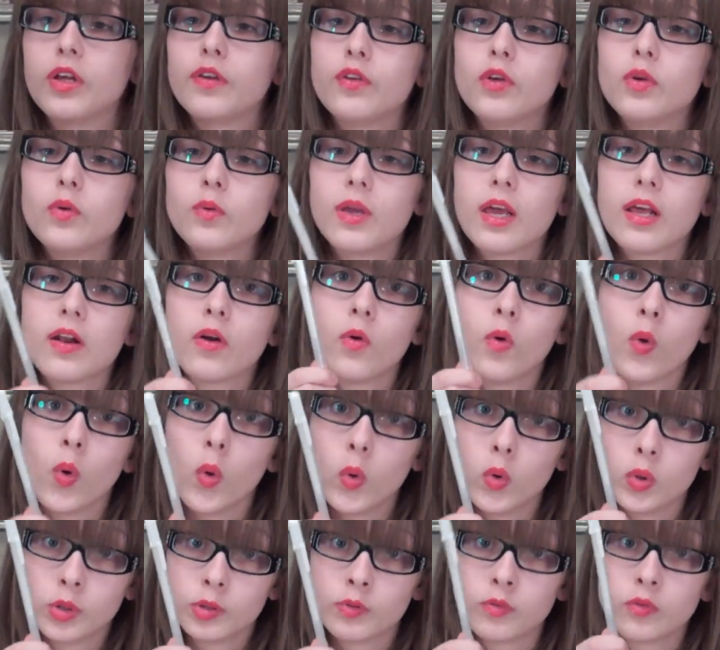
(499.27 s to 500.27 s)
If you get a
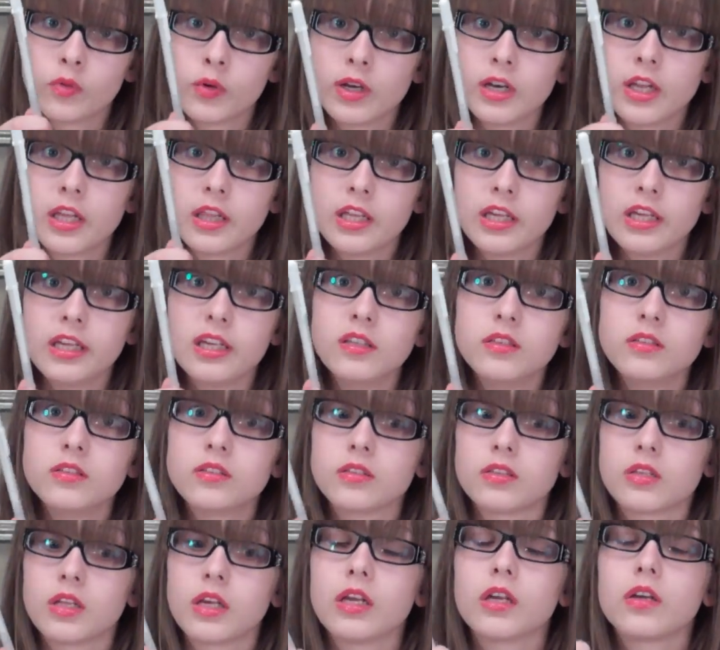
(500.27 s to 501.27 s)
hold of one of
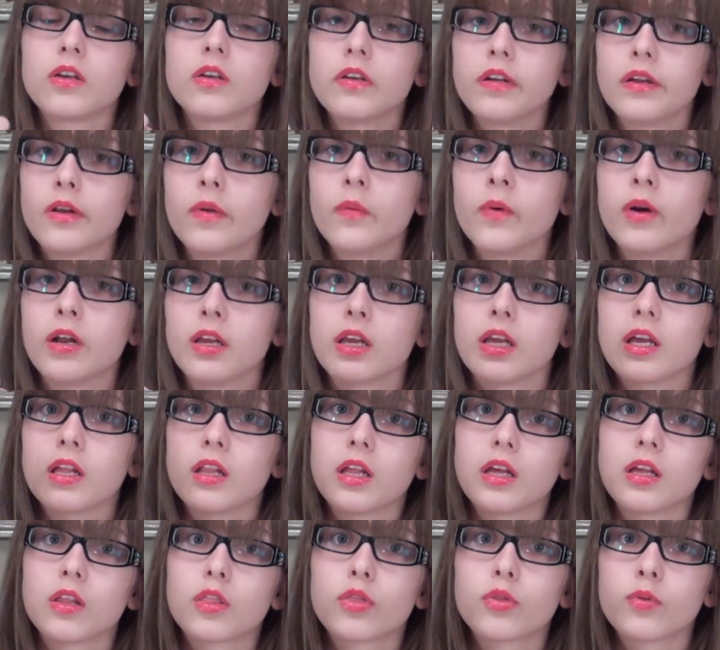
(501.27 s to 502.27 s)
these, like, you're gonna want to
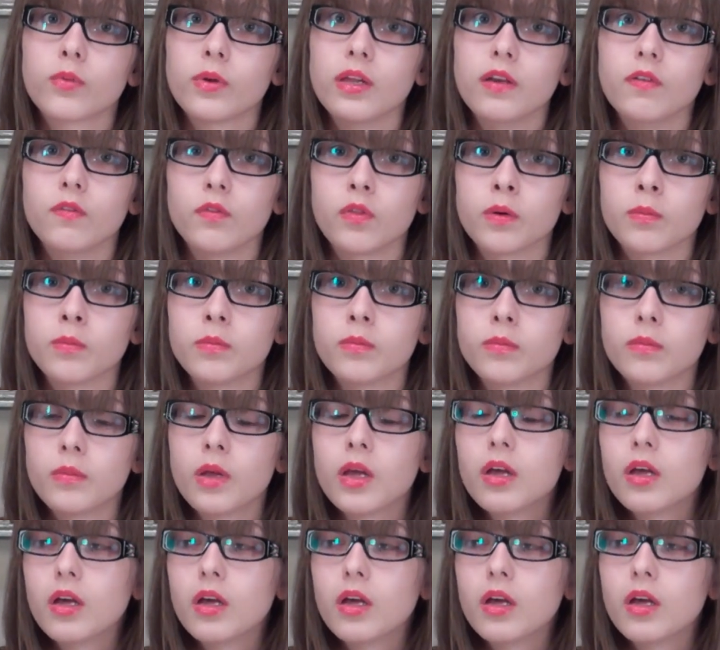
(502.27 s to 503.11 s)
get like 3 of them.